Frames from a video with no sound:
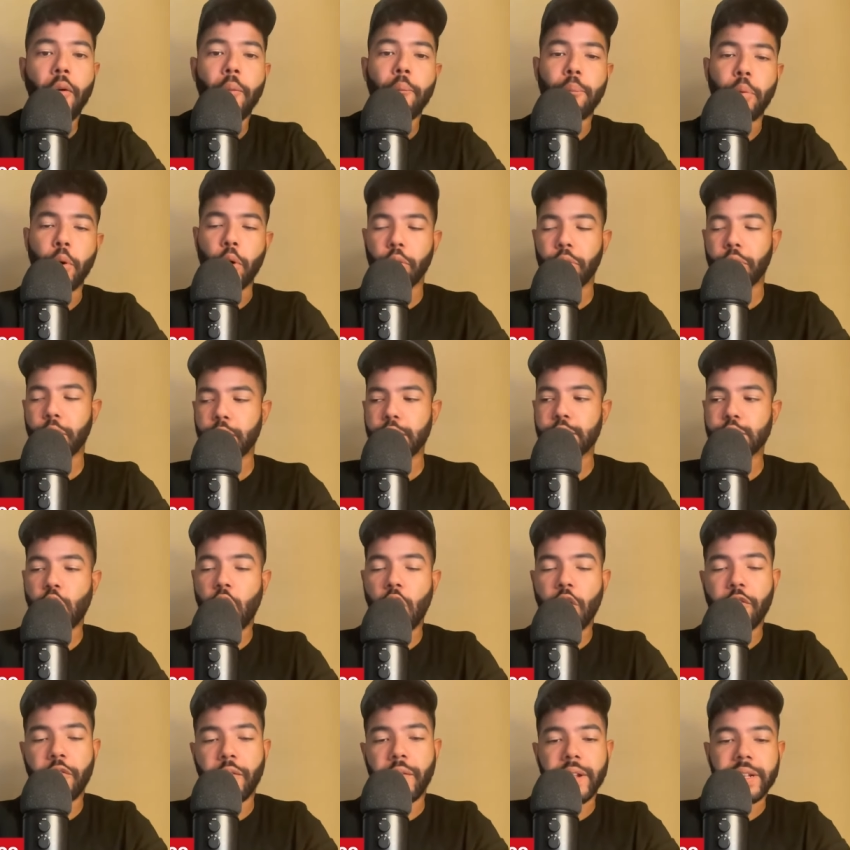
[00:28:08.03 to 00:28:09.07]
Both these
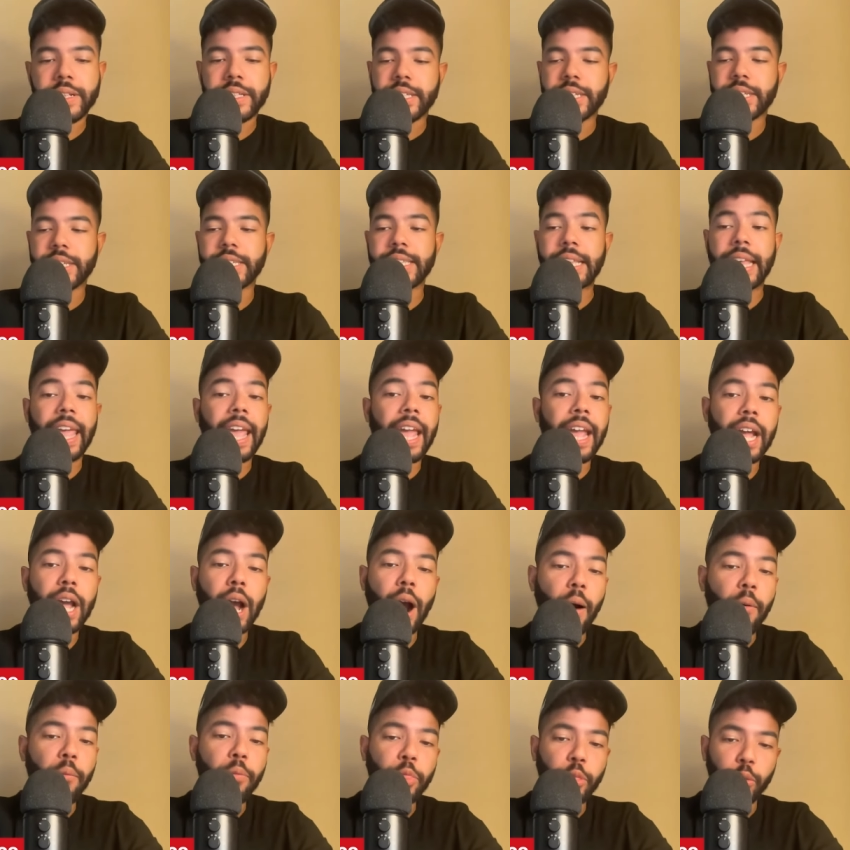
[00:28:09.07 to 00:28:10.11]
offenses can
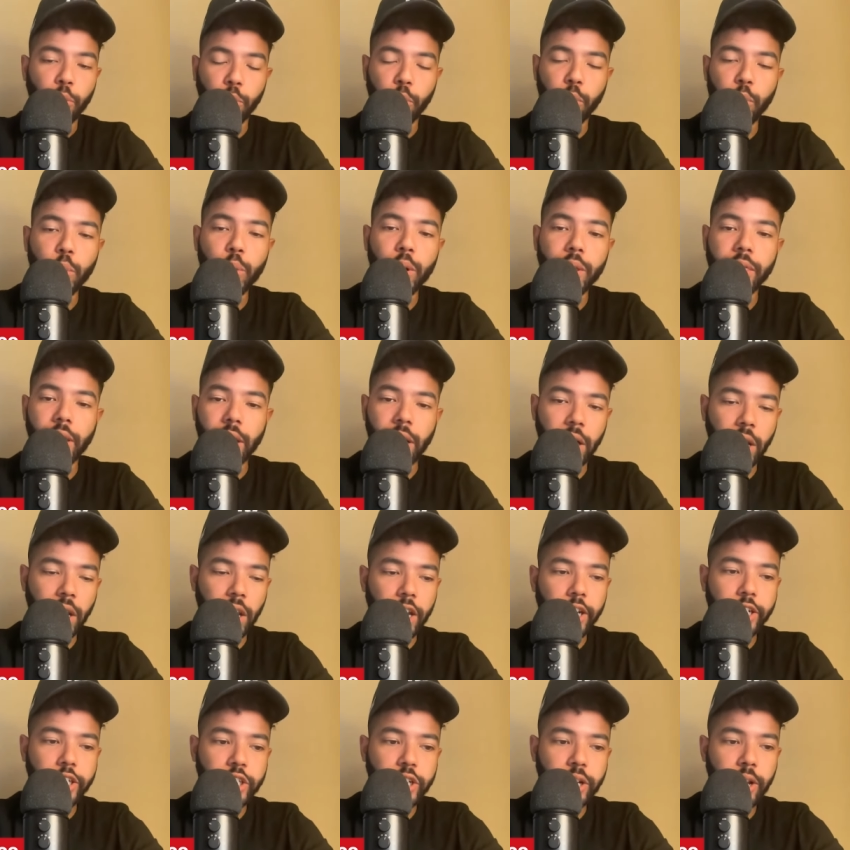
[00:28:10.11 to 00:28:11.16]
come through in the
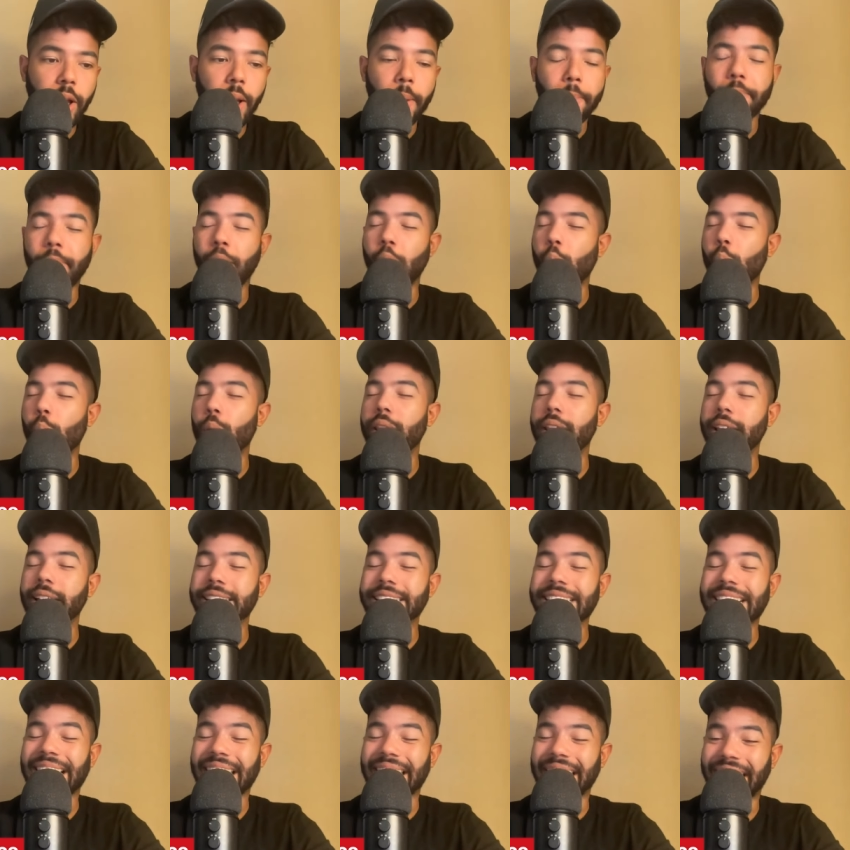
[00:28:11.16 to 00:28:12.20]
clutch, but when
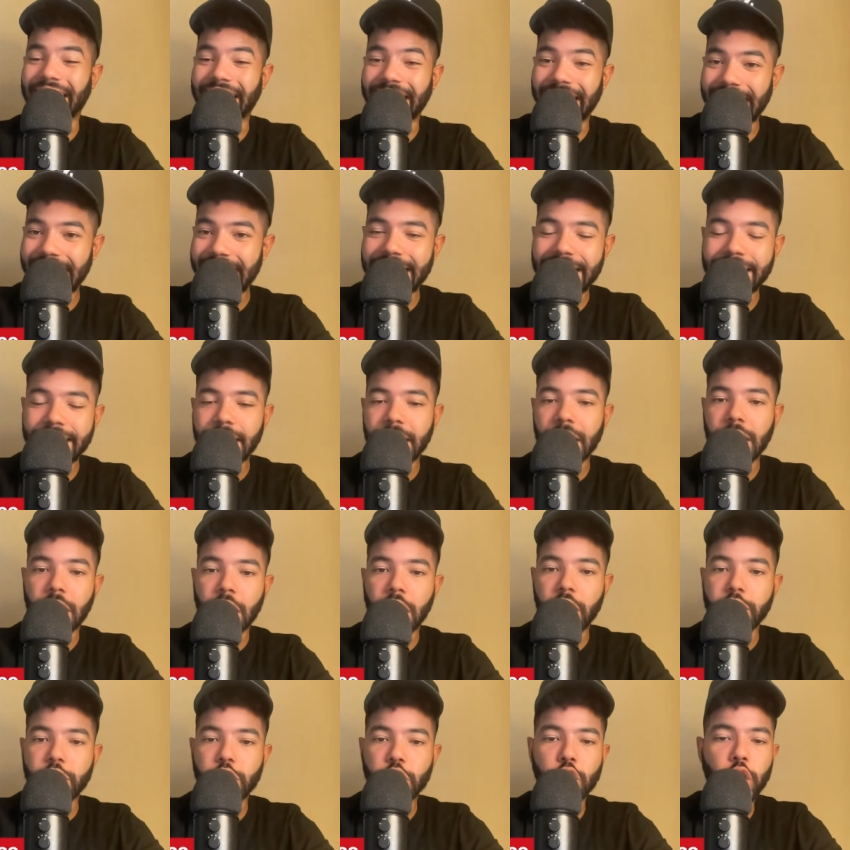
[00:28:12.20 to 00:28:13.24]
it's late in the
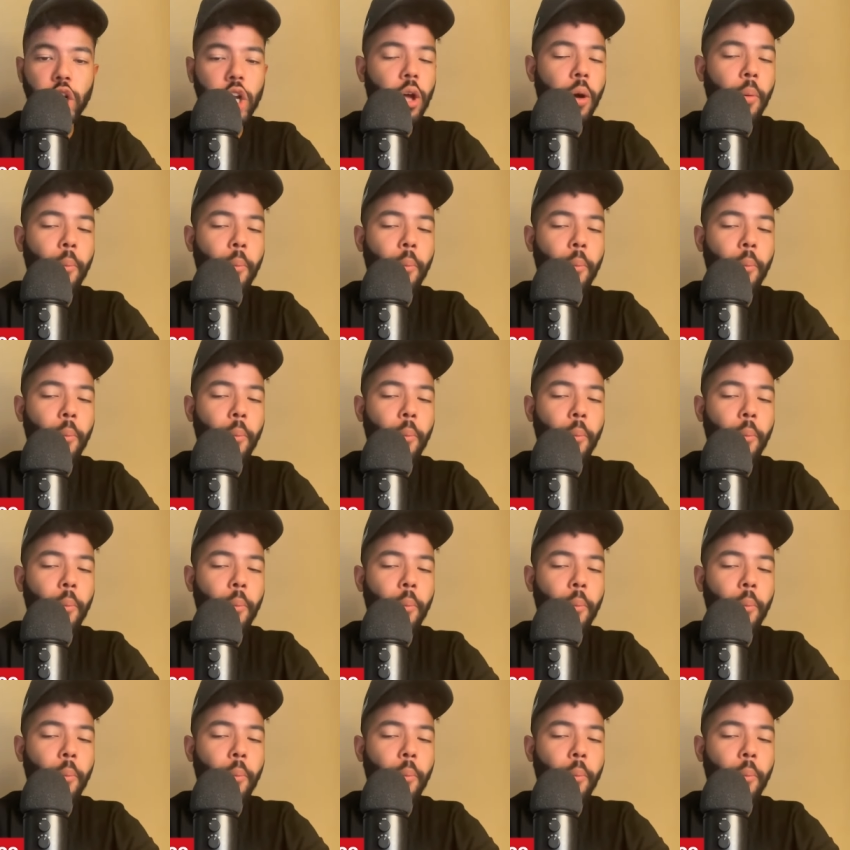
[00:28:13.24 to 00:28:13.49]
clutch,